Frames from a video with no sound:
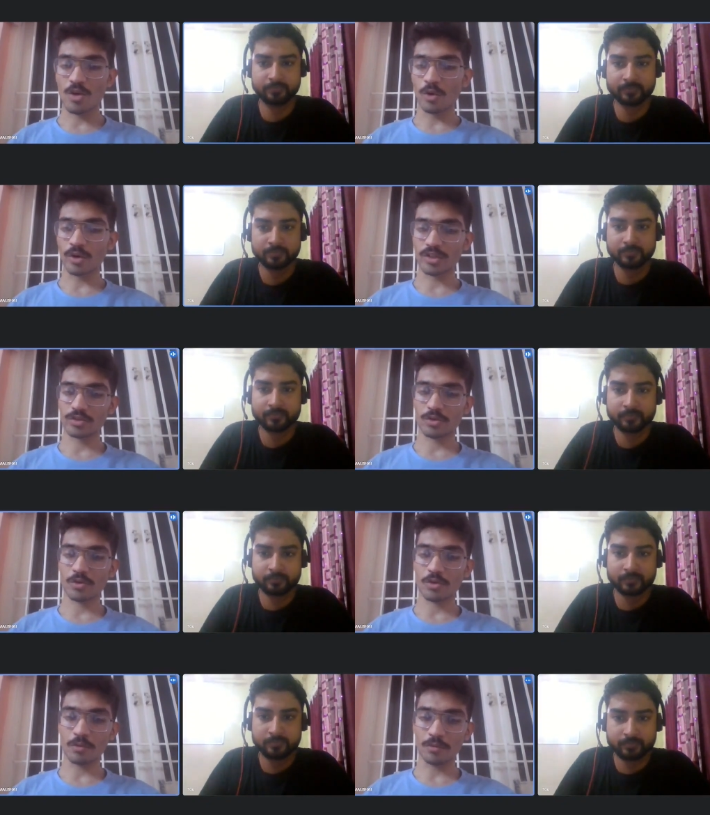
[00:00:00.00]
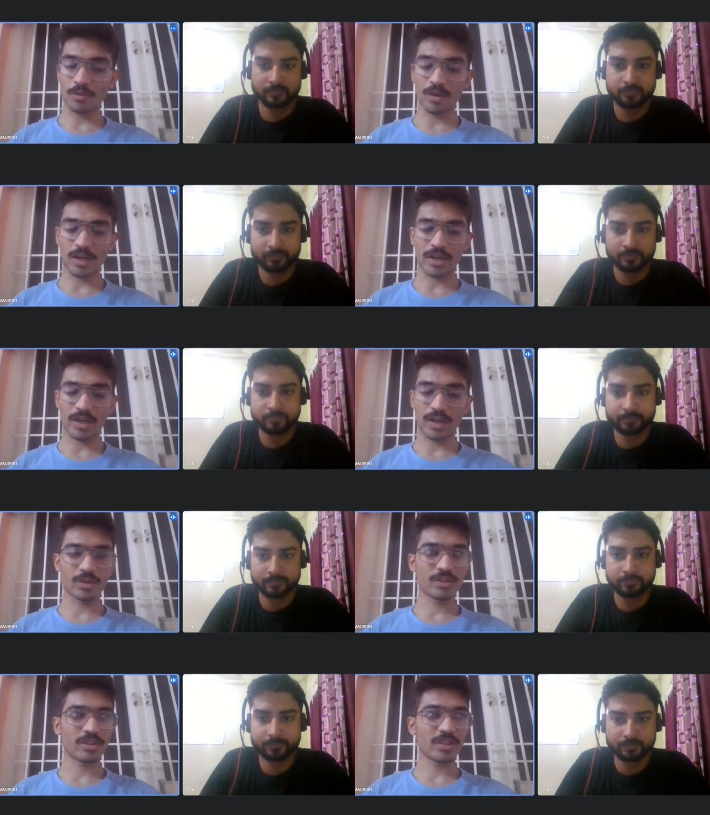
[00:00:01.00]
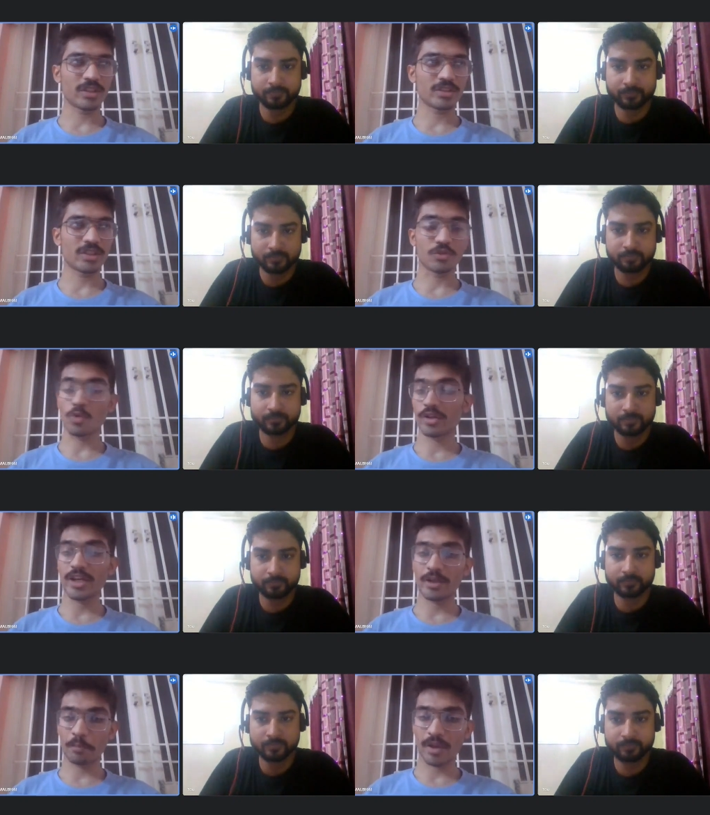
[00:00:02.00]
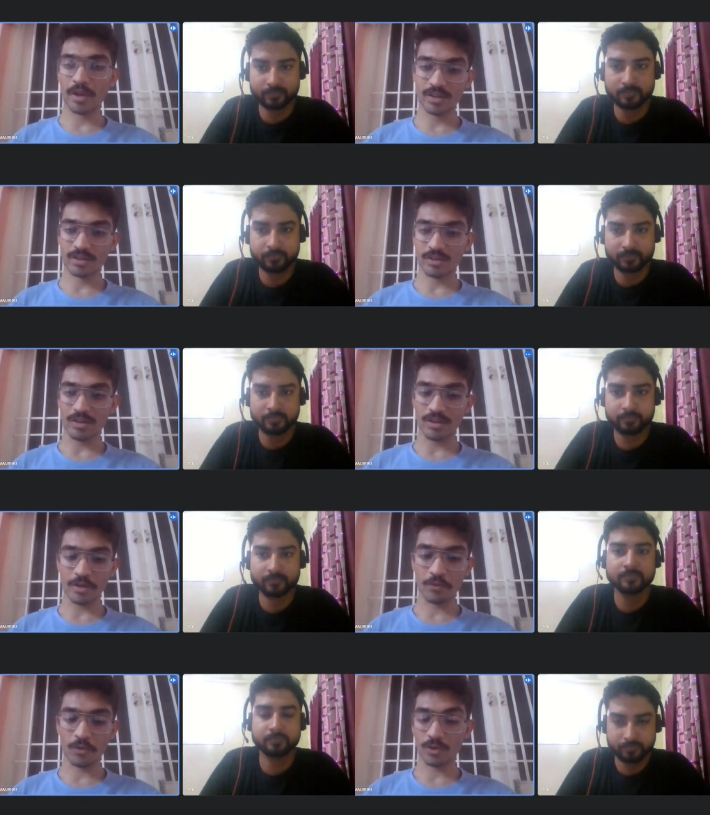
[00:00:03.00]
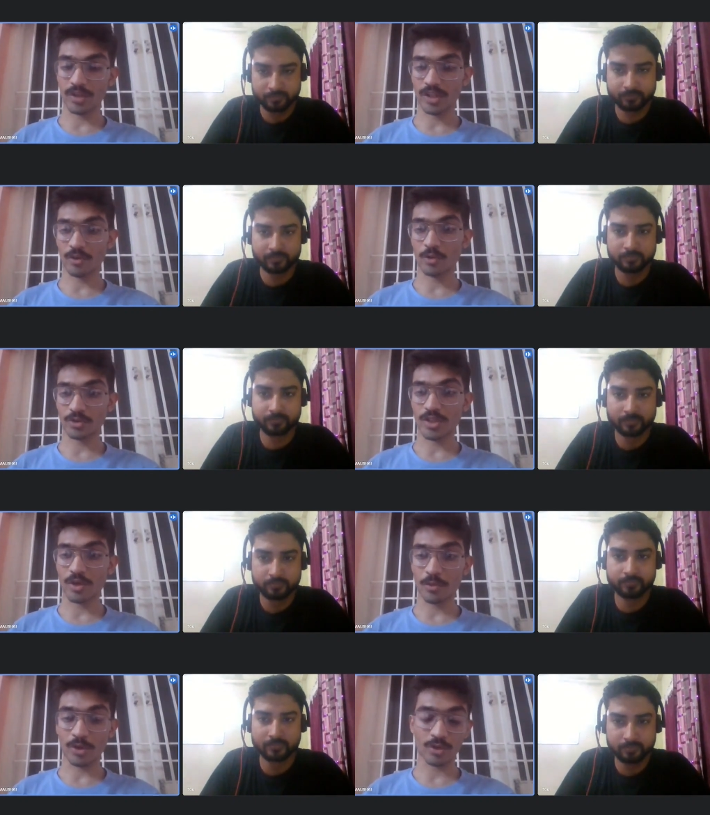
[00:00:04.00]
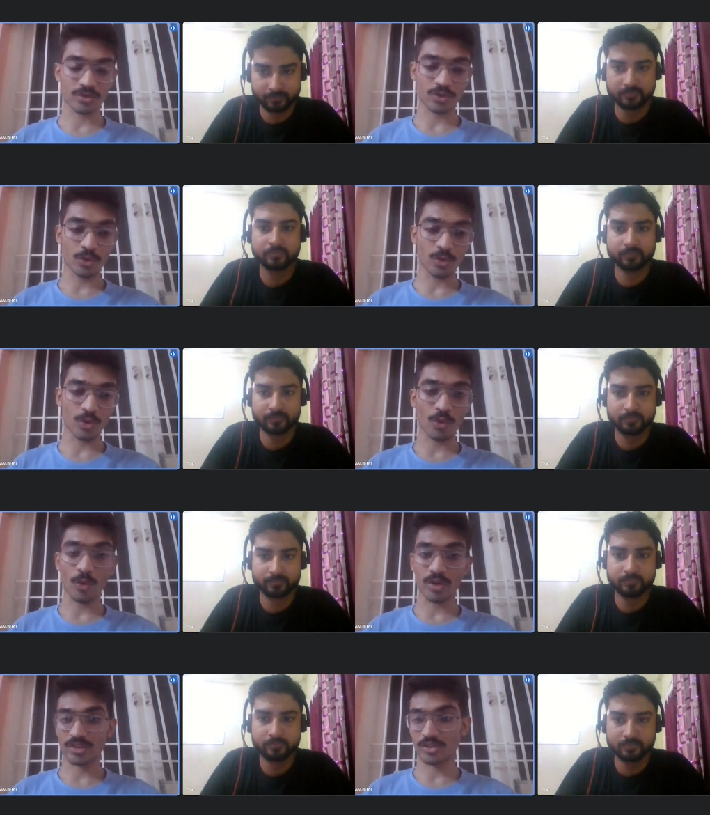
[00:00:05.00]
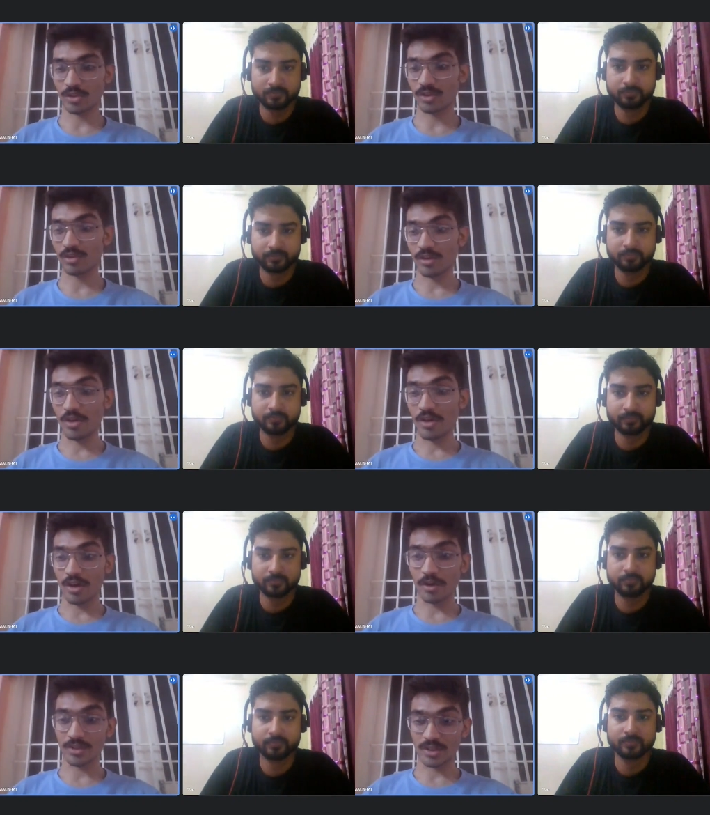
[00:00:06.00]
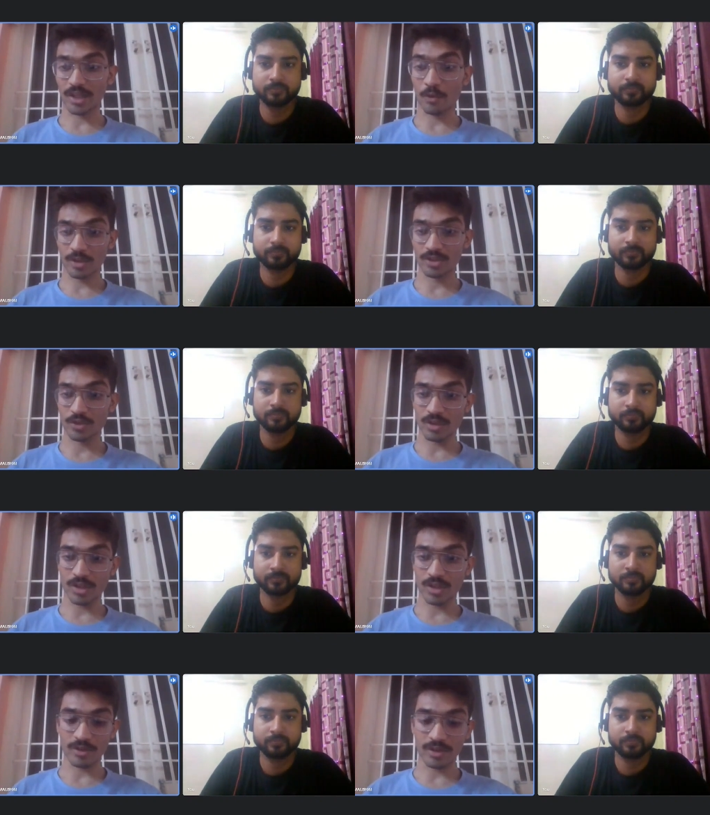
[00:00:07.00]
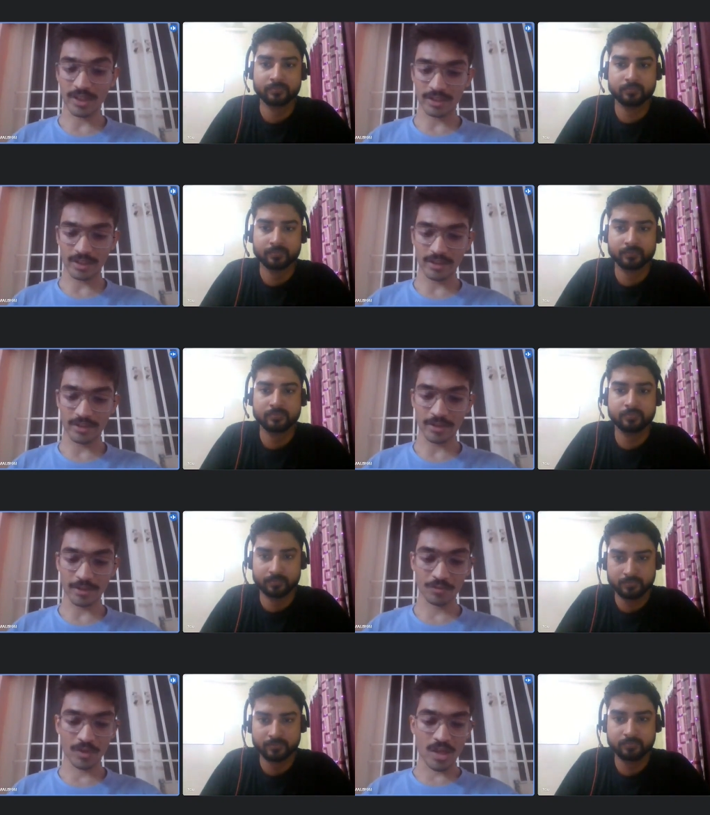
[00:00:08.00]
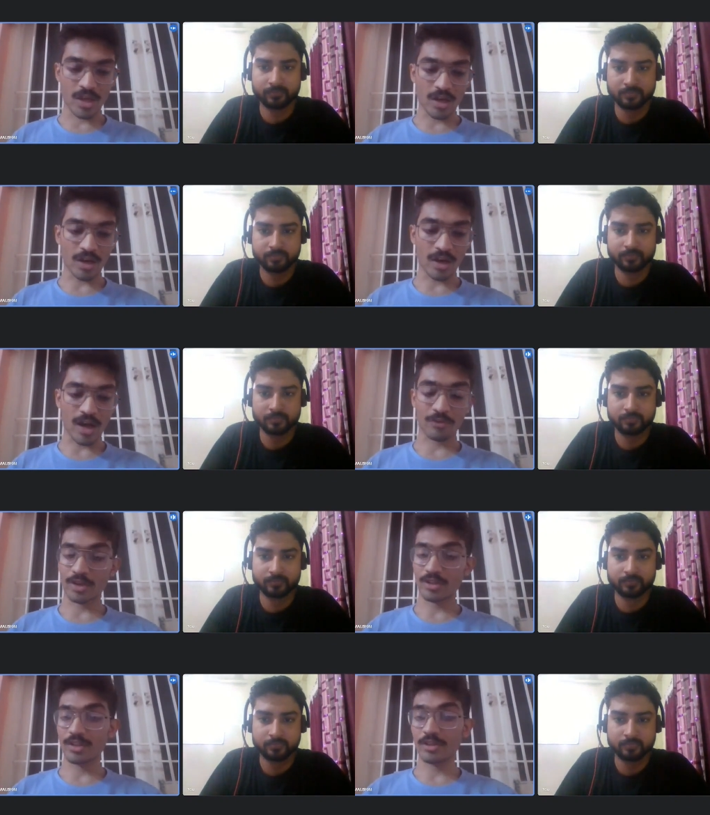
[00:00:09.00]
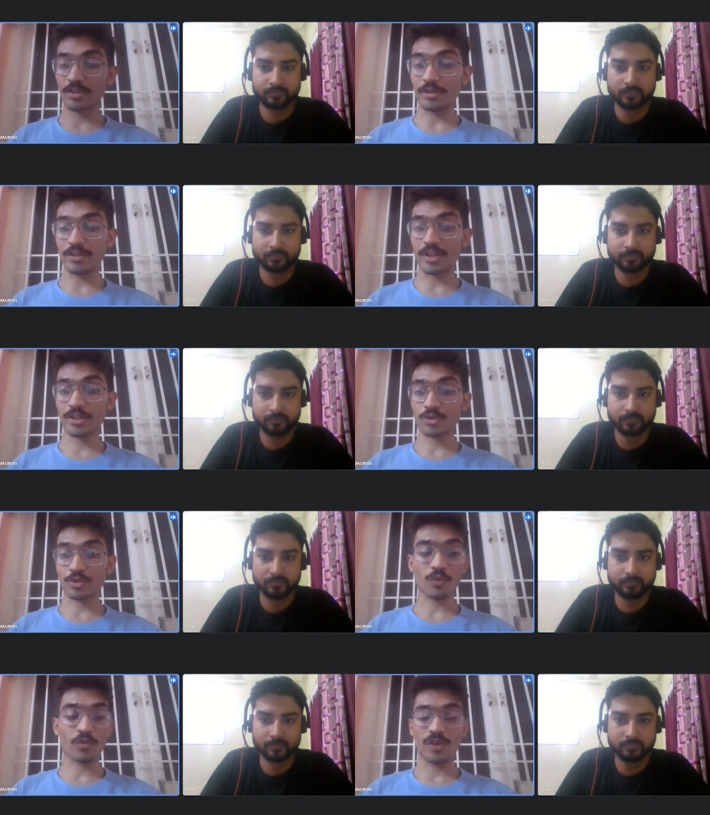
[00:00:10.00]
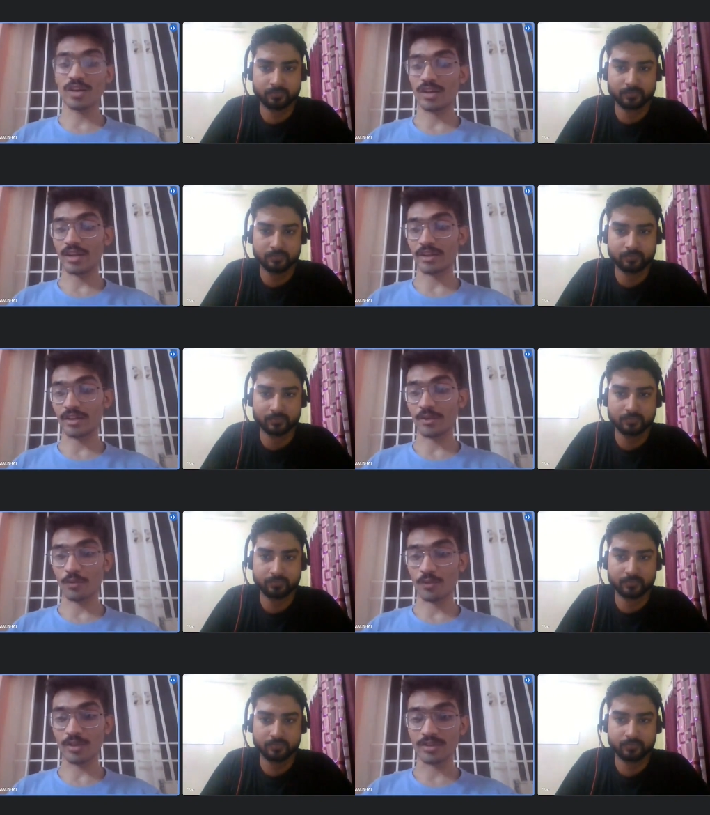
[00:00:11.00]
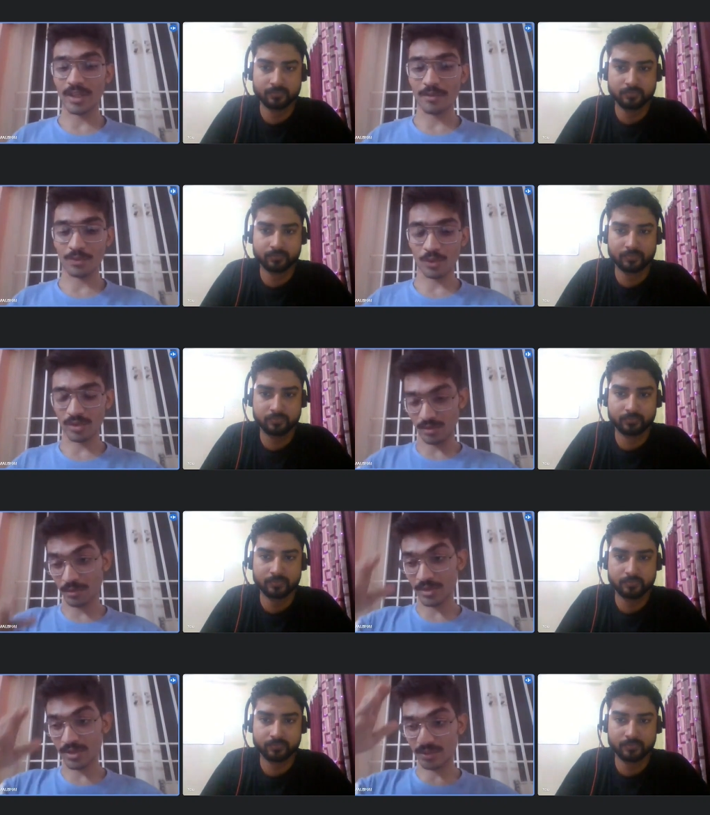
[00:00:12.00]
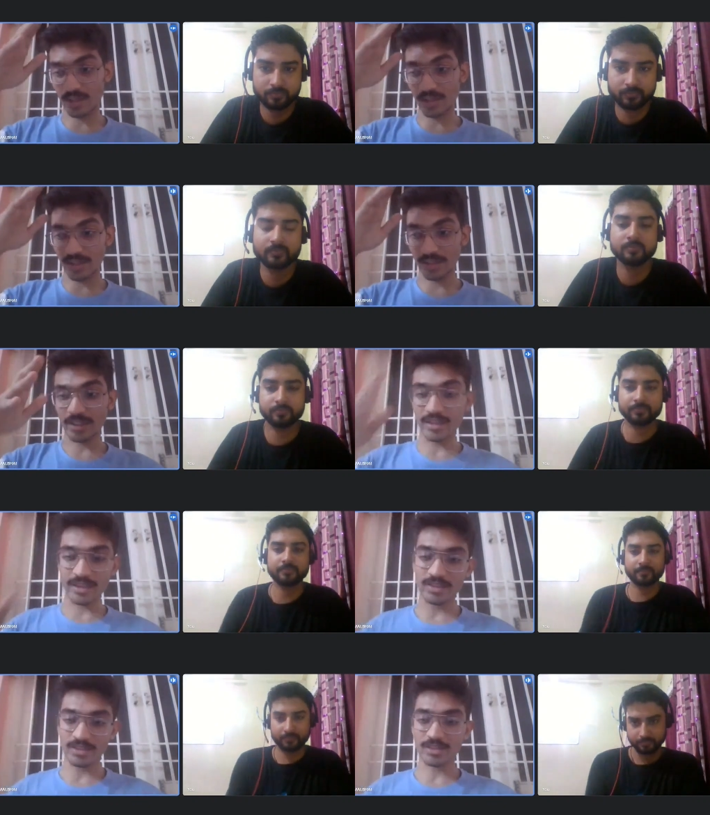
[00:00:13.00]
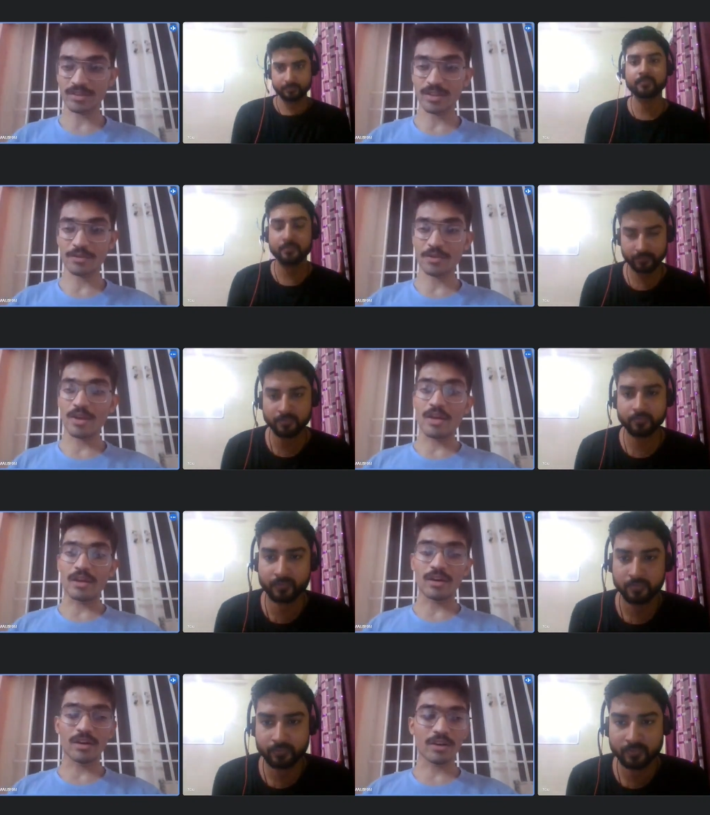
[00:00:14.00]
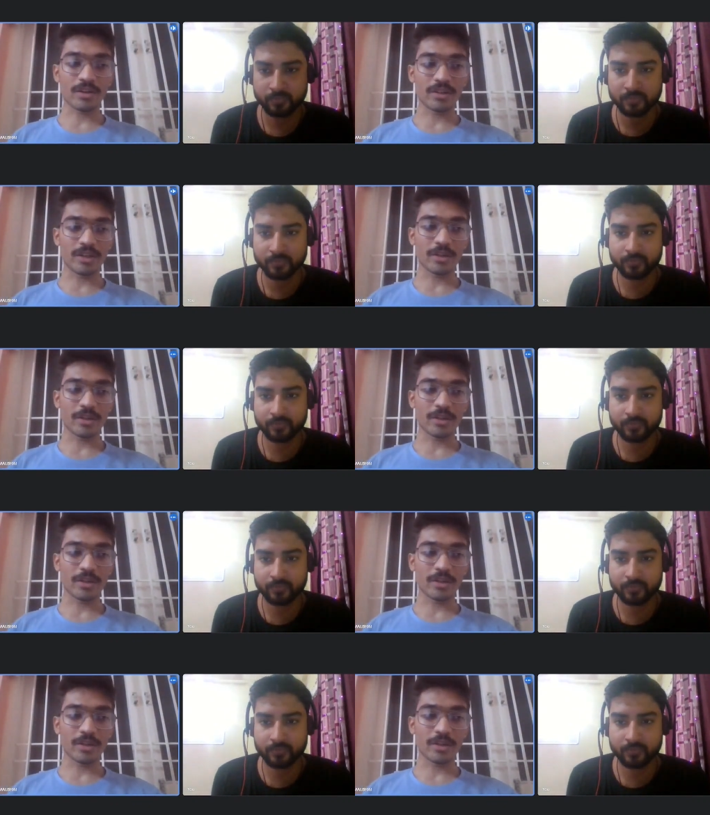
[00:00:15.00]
Speaker 1: Okay, so uh, one thing is that don't get panic uh, if your rating goes down because you know what is your and it's like what is your level right and uh, uh, after that uh, there is no fear like if one time your uh, uh, rating mm-hmm. decreases then uh,